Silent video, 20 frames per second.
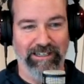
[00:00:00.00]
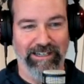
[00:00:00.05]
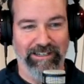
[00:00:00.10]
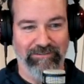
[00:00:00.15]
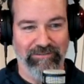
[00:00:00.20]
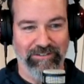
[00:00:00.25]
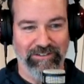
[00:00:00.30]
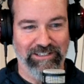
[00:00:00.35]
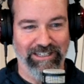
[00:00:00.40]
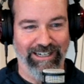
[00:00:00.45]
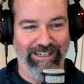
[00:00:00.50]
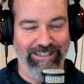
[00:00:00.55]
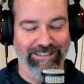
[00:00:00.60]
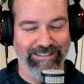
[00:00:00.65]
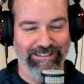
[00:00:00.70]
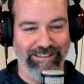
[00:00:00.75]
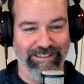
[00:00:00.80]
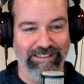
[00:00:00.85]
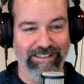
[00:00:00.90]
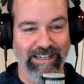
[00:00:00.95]

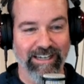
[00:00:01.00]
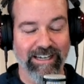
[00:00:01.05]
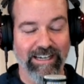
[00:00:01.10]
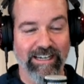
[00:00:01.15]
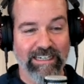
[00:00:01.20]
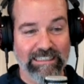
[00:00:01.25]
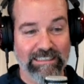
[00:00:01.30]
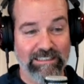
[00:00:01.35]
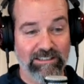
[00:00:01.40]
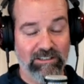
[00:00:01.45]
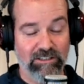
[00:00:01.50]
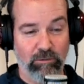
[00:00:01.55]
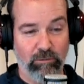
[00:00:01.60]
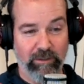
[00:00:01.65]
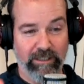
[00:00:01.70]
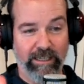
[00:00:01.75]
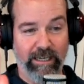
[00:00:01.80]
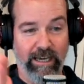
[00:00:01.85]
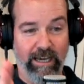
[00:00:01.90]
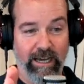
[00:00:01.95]
advertising. And so
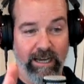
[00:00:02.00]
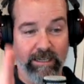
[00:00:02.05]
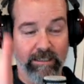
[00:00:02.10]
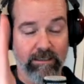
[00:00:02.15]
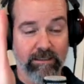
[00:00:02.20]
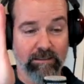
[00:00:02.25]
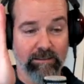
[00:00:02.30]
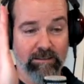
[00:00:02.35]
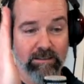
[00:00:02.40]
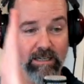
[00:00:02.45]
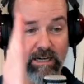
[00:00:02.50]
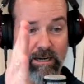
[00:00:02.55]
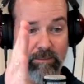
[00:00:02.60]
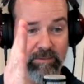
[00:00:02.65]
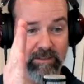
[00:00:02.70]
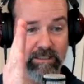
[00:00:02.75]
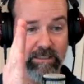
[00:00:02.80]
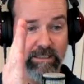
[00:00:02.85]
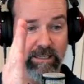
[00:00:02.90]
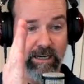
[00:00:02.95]
we had top
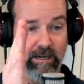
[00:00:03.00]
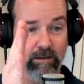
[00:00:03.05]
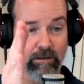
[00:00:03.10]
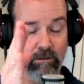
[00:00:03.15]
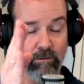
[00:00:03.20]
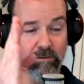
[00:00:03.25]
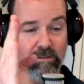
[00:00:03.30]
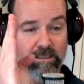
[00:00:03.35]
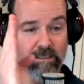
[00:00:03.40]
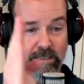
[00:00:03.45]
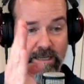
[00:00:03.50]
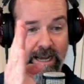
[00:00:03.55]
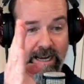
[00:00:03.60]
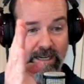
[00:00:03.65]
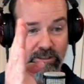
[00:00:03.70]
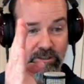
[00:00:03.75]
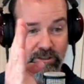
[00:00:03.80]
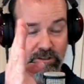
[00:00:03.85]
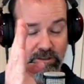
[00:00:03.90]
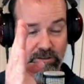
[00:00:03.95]
of the hour was
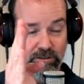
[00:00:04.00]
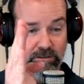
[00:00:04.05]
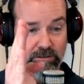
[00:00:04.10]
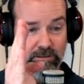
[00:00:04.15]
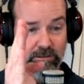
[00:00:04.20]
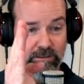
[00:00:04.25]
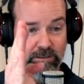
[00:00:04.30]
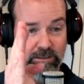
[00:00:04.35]
national